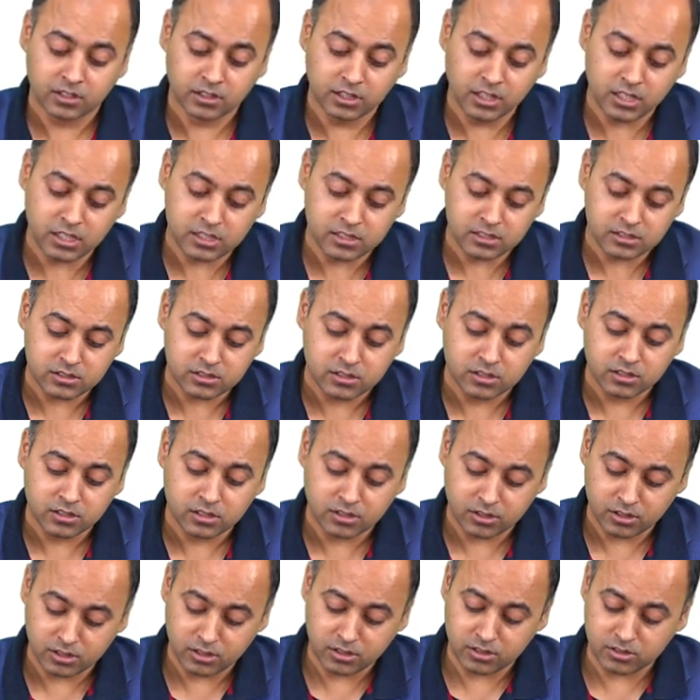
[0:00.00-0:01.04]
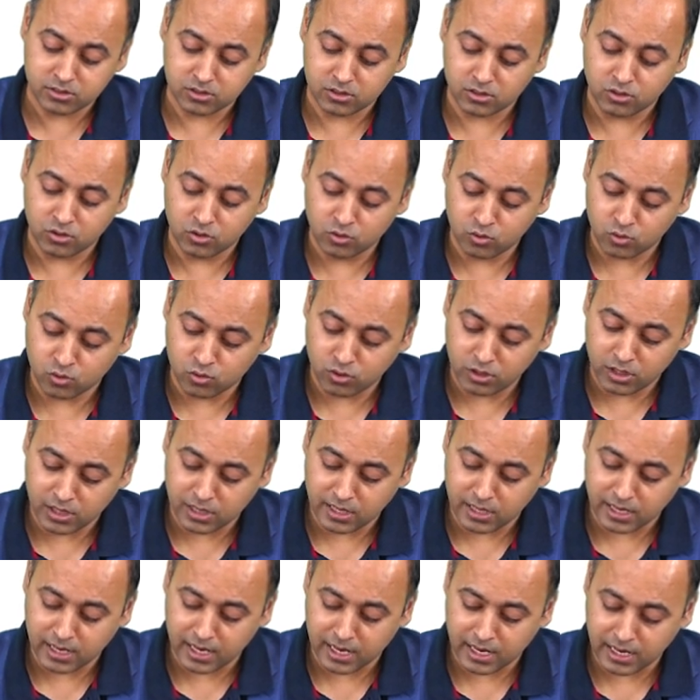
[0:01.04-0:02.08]
This is known
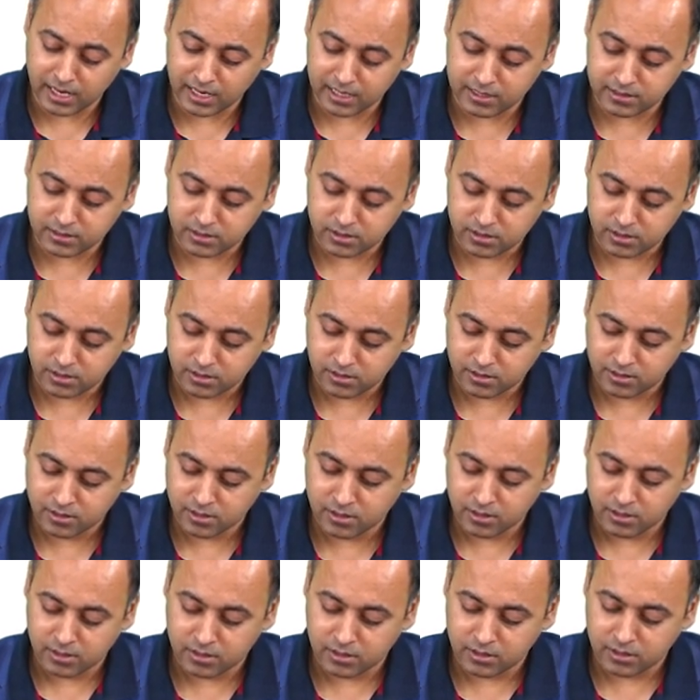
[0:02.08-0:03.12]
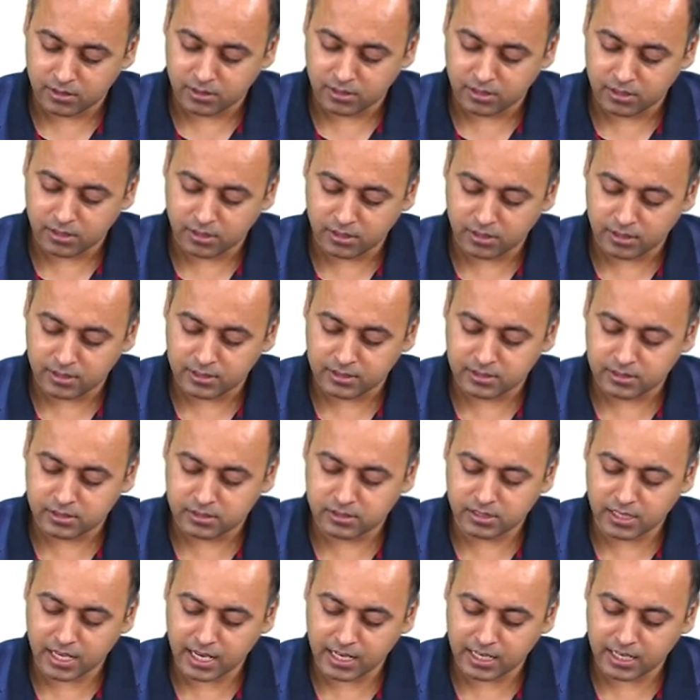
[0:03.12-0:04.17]
as the
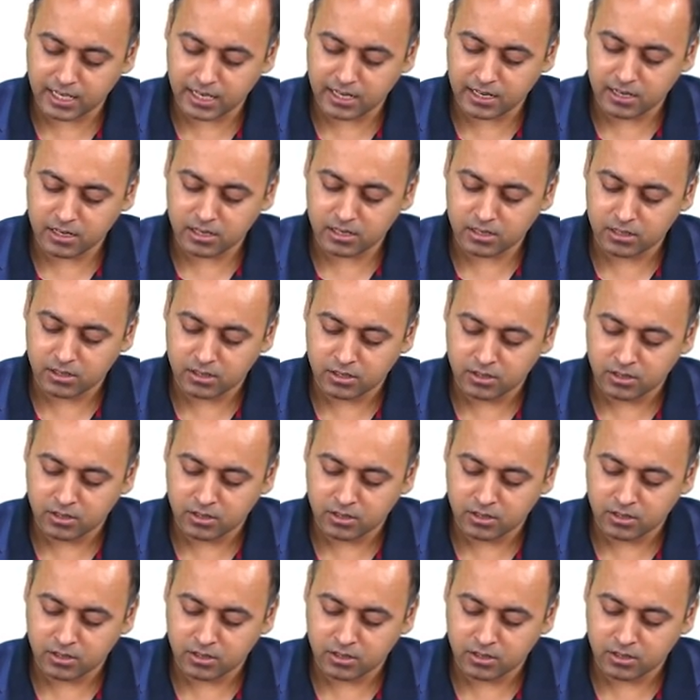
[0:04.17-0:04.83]
second